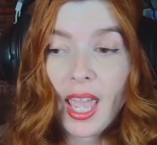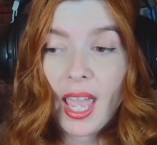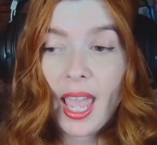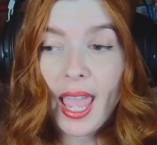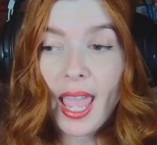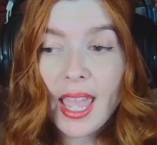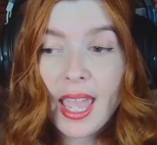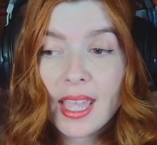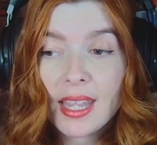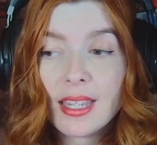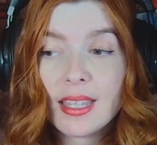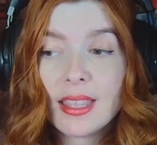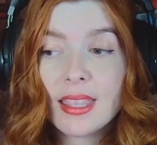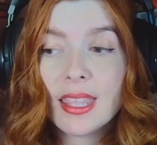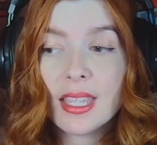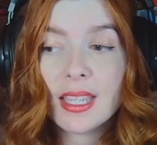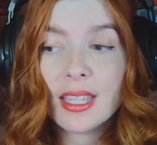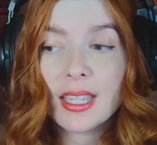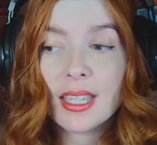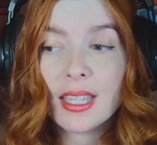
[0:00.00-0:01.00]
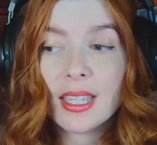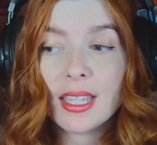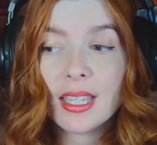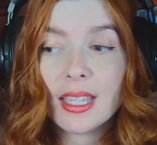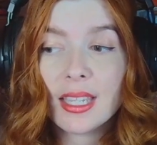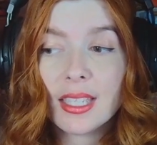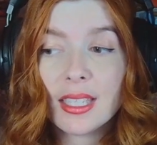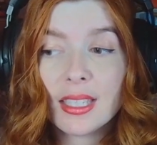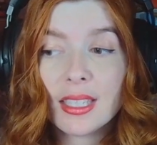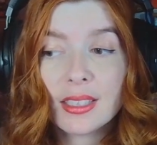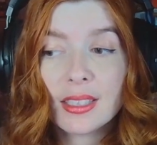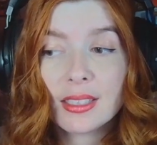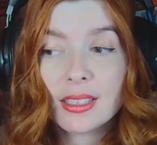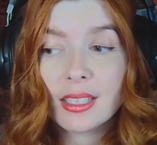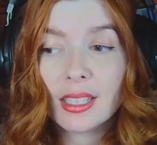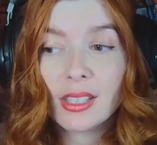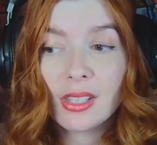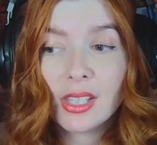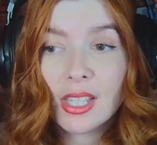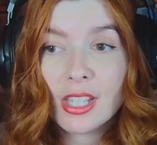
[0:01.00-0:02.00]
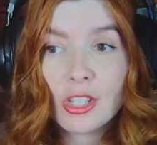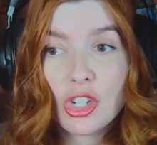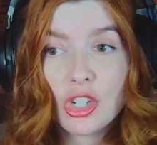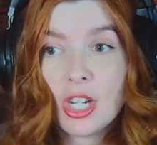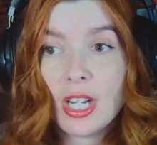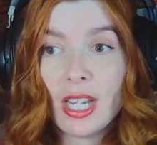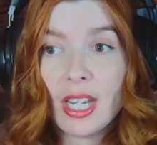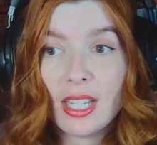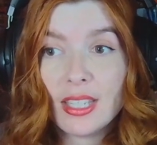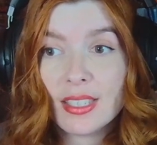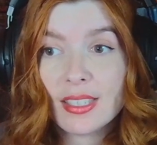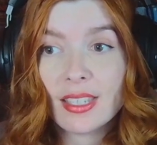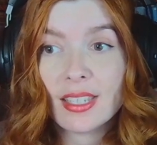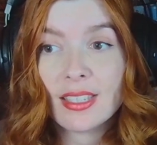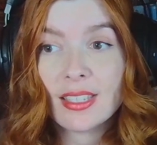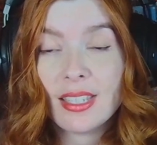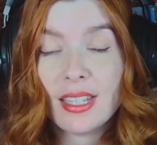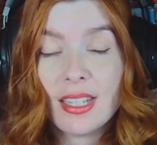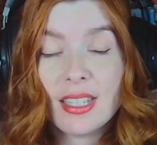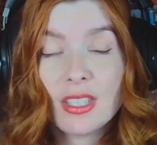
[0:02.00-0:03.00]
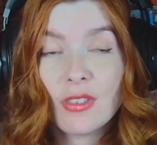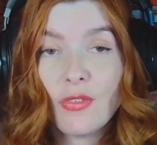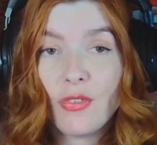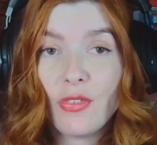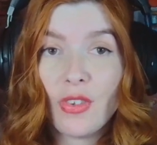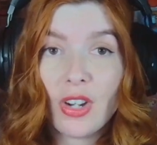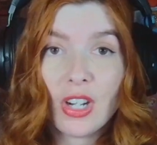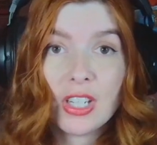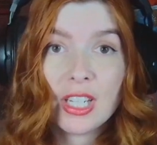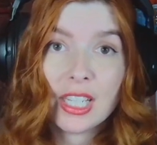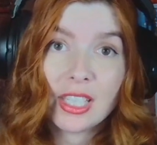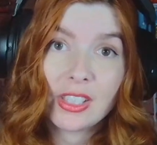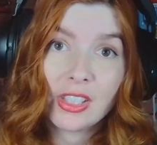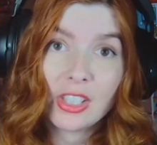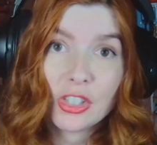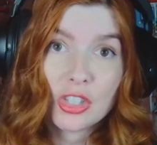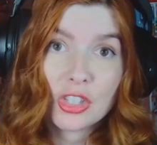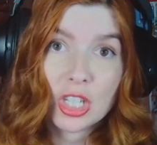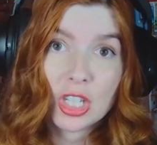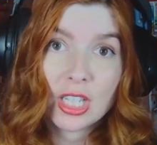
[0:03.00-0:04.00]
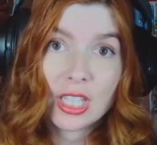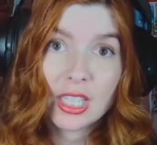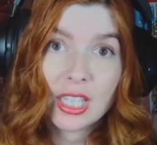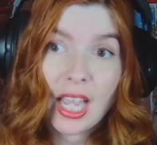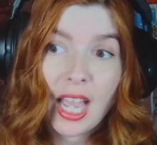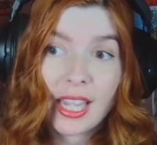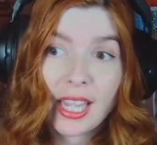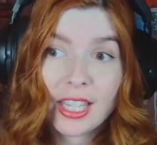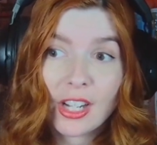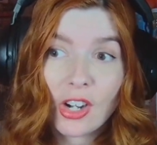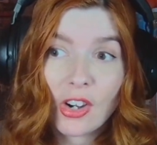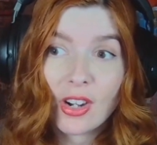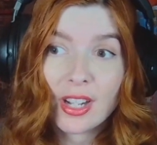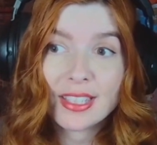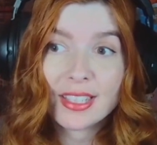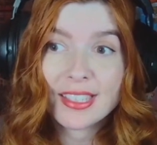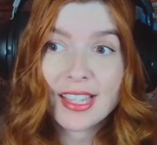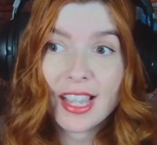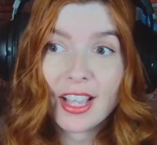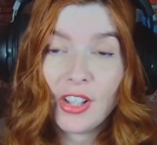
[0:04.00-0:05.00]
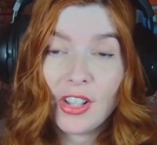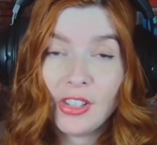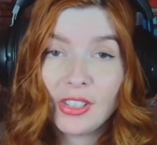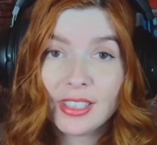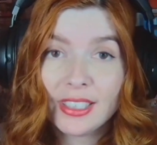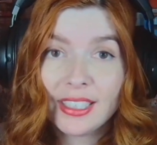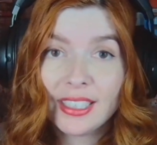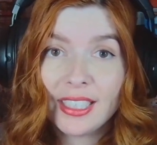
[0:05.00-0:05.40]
And the glitchiness, because it is very glitchy. I can already tell.